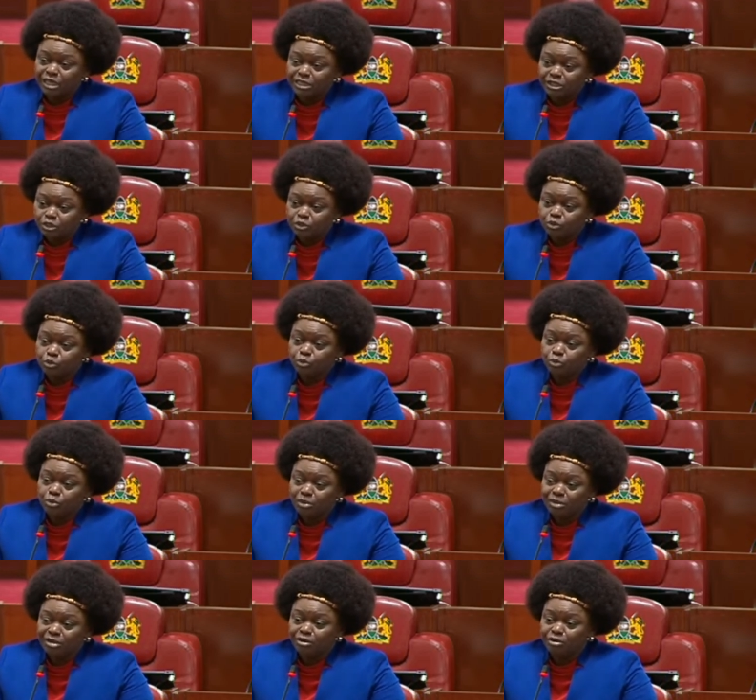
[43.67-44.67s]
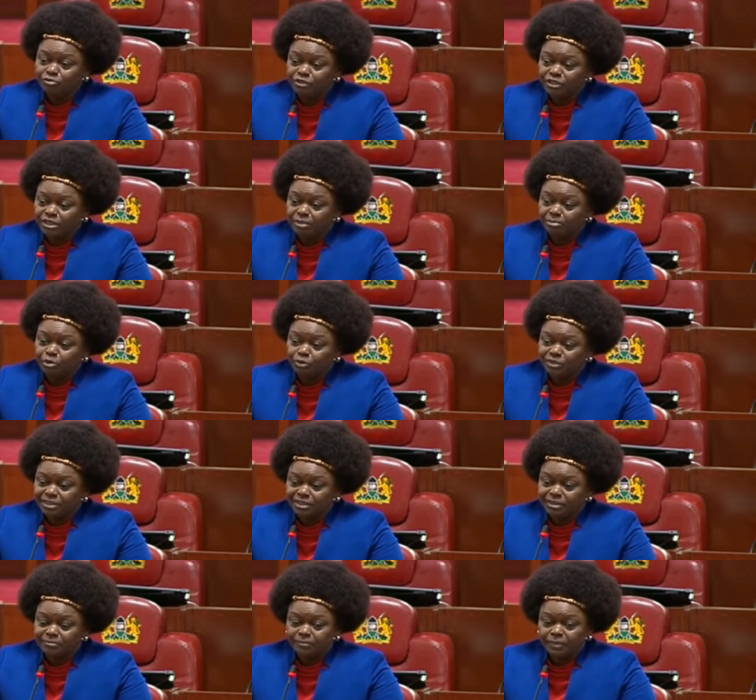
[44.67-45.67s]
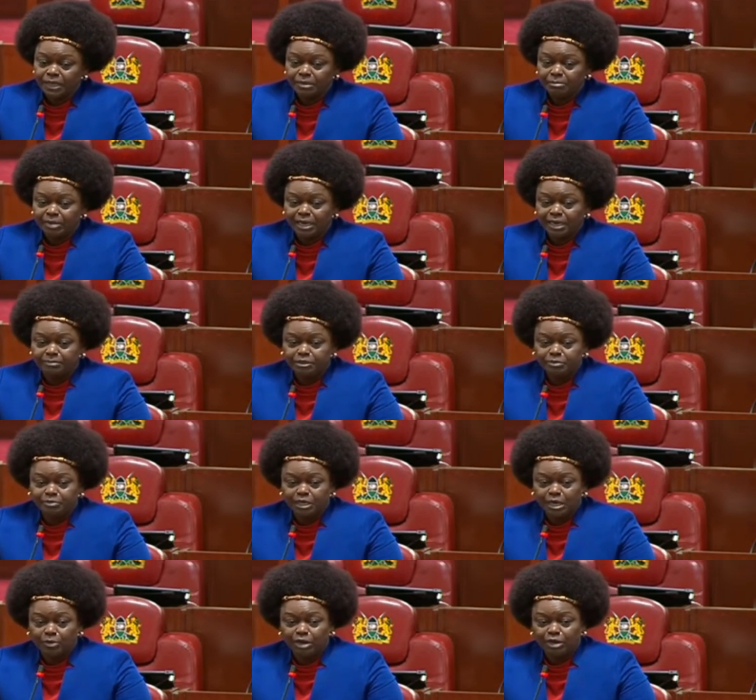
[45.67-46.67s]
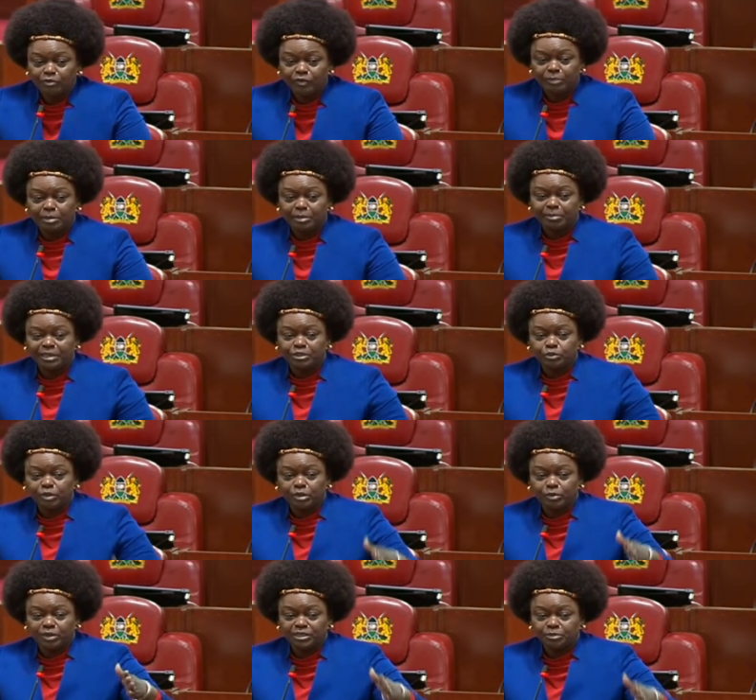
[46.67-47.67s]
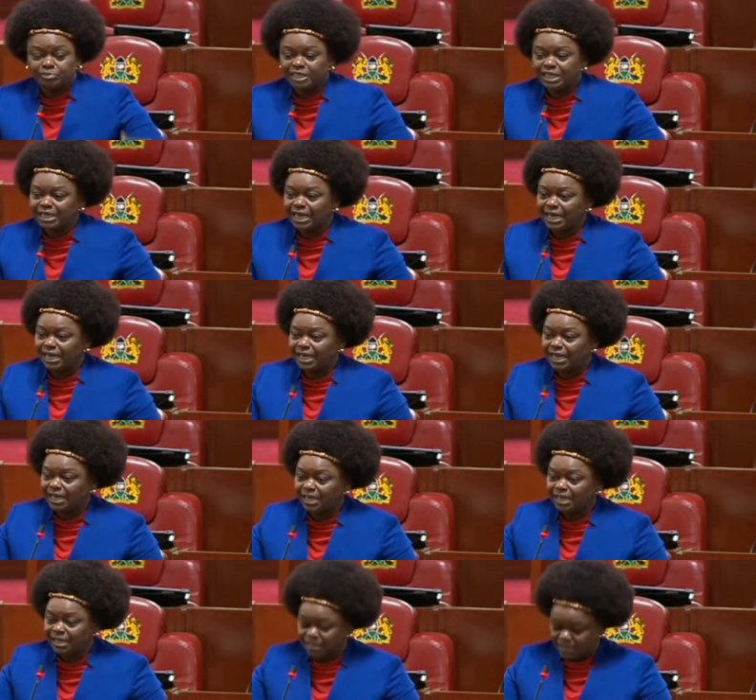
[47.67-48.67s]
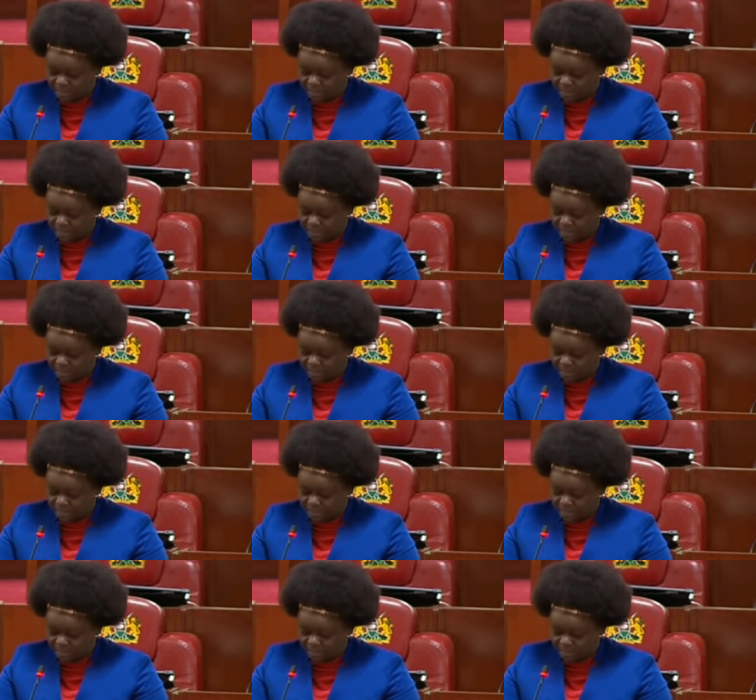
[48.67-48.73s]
to the issue of GMOs. Madam Speaker, one of the members, when they were speaking earlier,